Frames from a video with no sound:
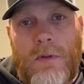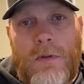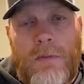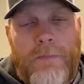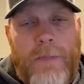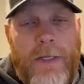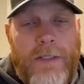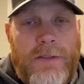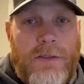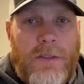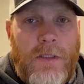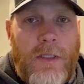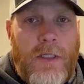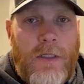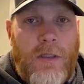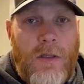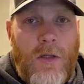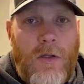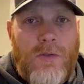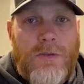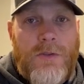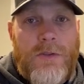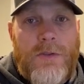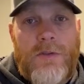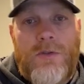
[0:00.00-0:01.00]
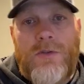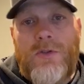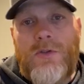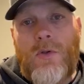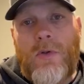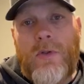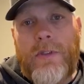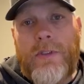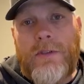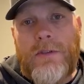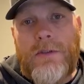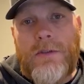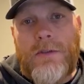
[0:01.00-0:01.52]
basically closing the
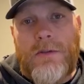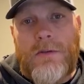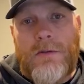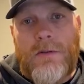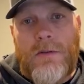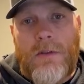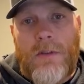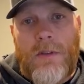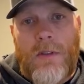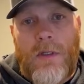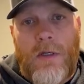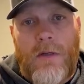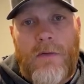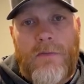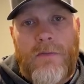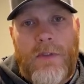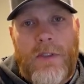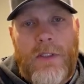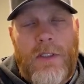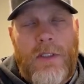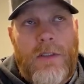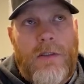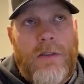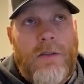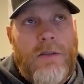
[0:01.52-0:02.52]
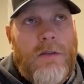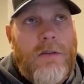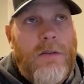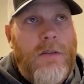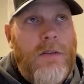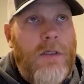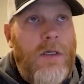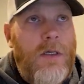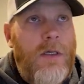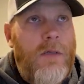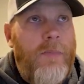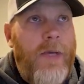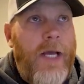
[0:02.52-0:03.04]
joints of the
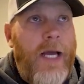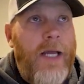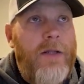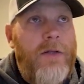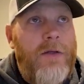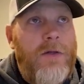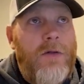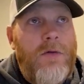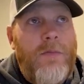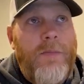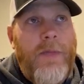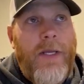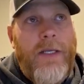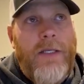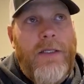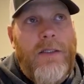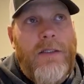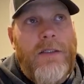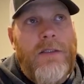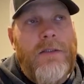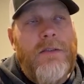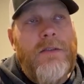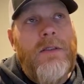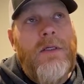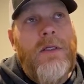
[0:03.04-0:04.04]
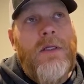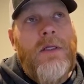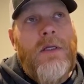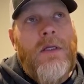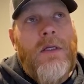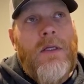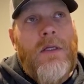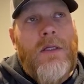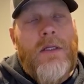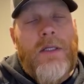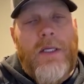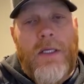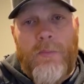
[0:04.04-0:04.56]
patio and making it
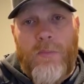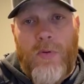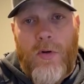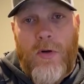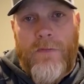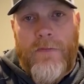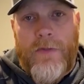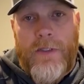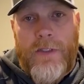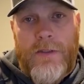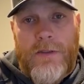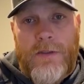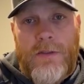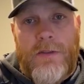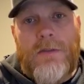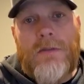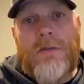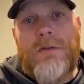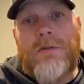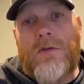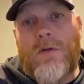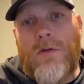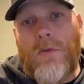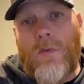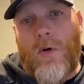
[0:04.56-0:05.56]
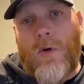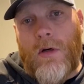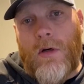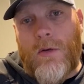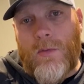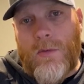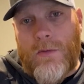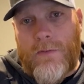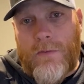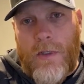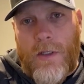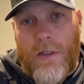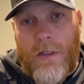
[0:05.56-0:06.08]
impervious so the
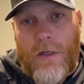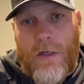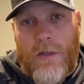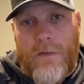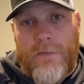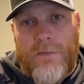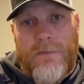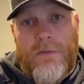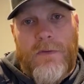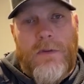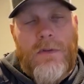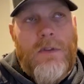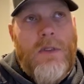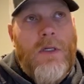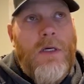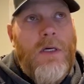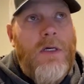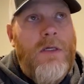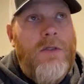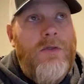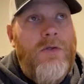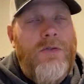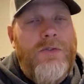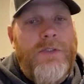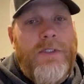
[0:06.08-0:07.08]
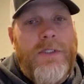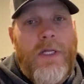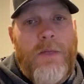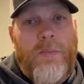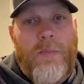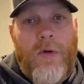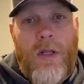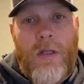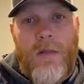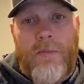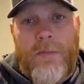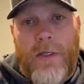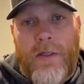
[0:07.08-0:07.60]
will run off using a
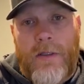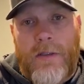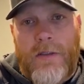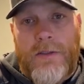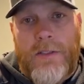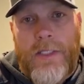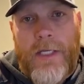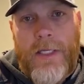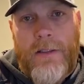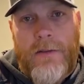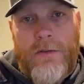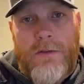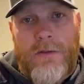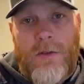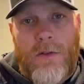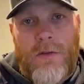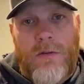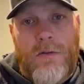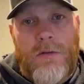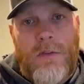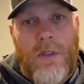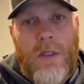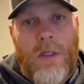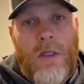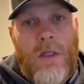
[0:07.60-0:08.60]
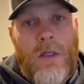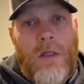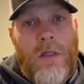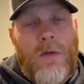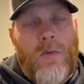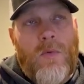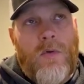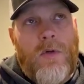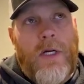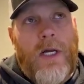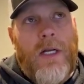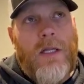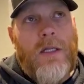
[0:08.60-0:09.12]
polymeric sand. So
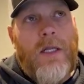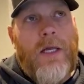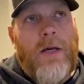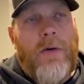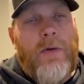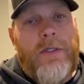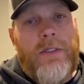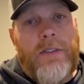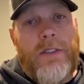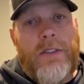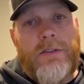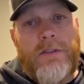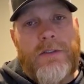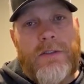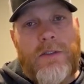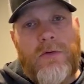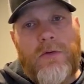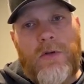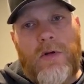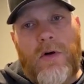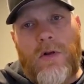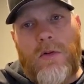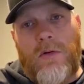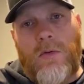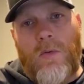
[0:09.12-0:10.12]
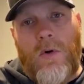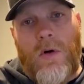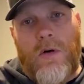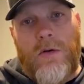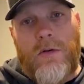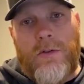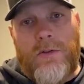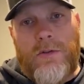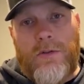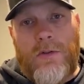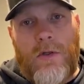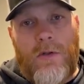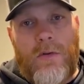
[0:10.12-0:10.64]
we're not allowing necessarily all the water
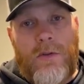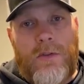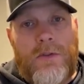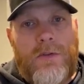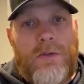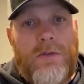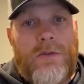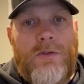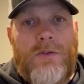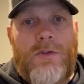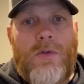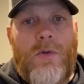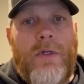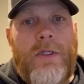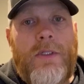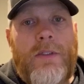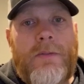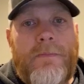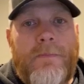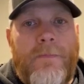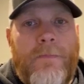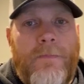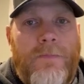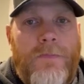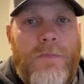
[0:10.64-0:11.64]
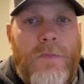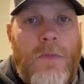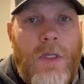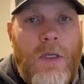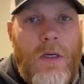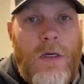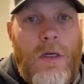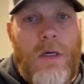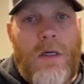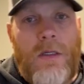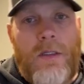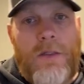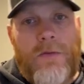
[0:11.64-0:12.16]
to go into the joint
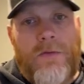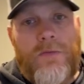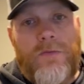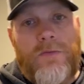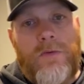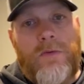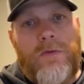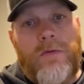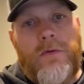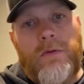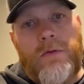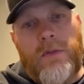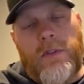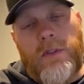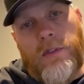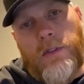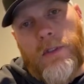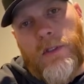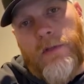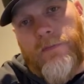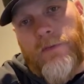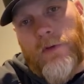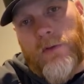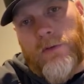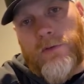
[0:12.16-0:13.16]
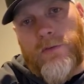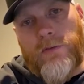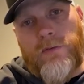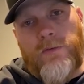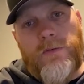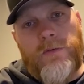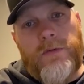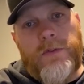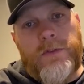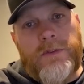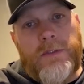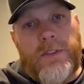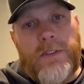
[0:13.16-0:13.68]
and filter
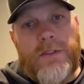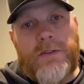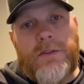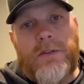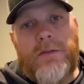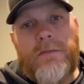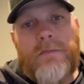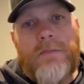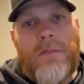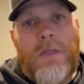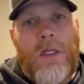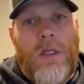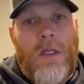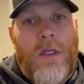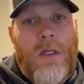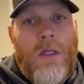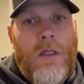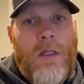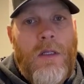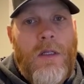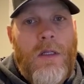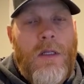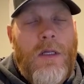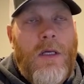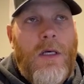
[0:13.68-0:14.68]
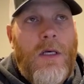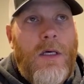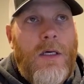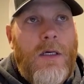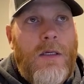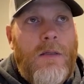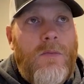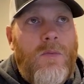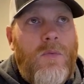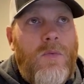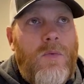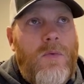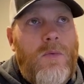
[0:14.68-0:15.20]
through the system.
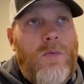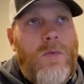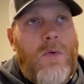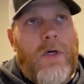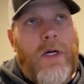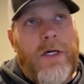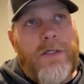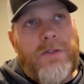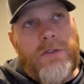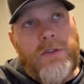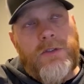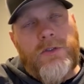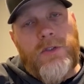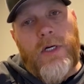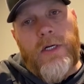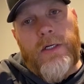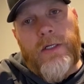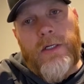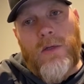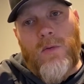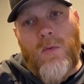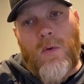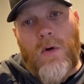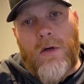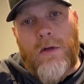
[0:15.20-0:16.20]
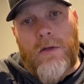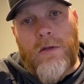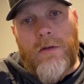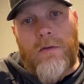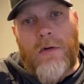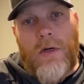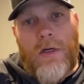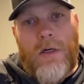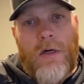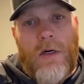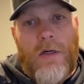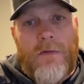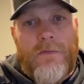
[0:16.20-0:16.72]
We're actually trying to get water to
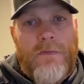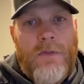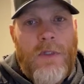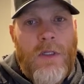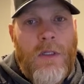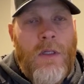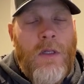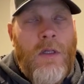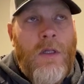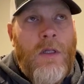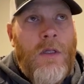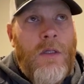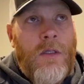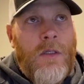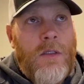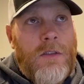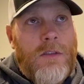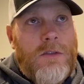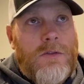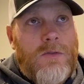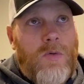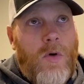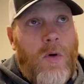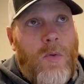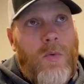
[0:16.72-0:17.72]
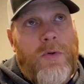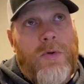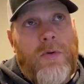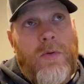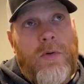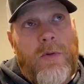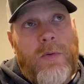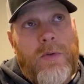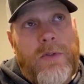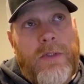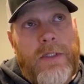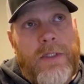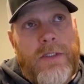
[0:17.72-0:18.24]
run off. So what we're
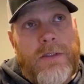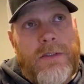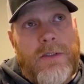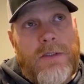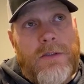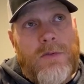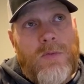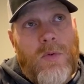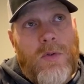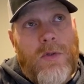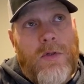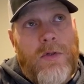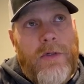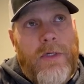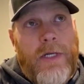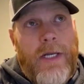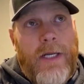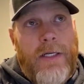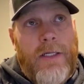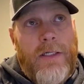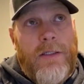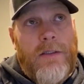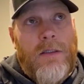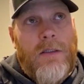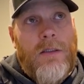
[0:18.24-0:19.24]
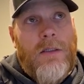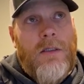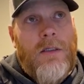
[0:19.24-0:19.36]
doing with this is we're creating,